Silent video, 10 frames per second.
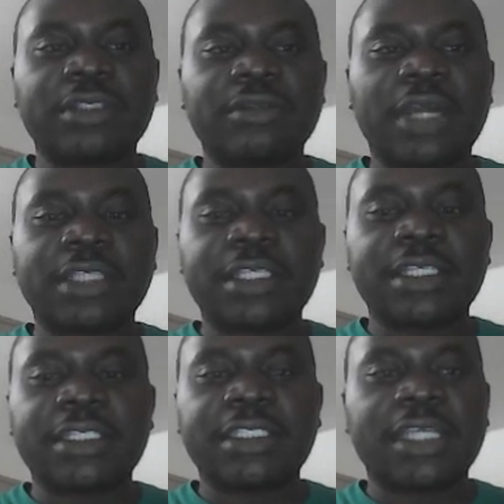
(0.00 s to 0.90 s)
to actually
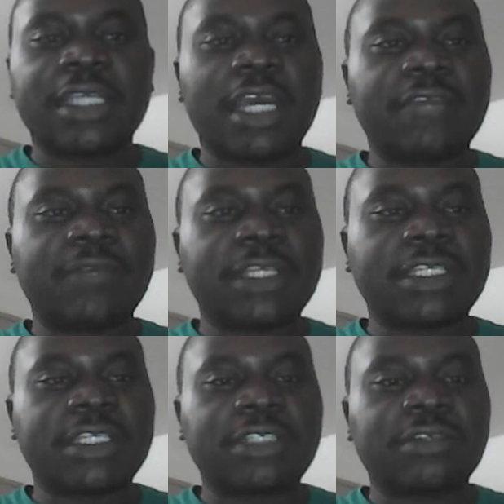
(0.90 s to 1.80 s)
take
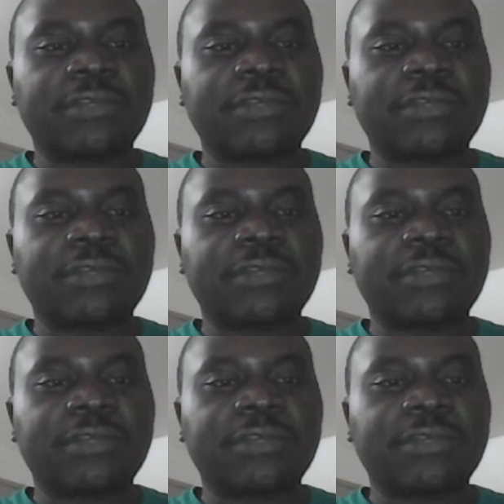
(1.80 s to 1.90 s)
advantage of.